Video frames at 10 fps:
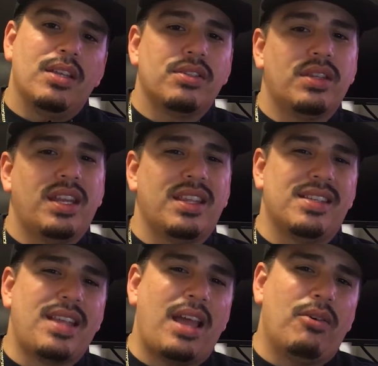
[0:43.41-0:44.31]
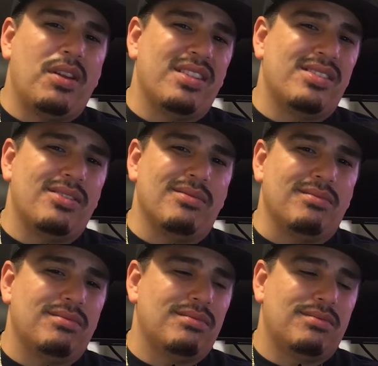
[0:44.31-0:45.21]
so they could cycle on its
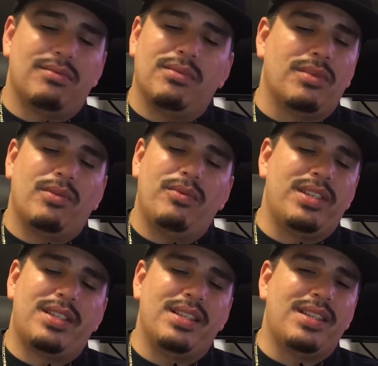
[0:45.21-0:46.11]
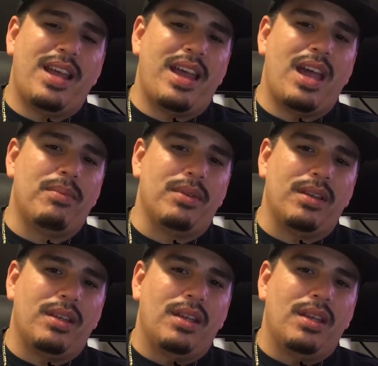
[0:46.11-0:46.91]
own, which does not happen.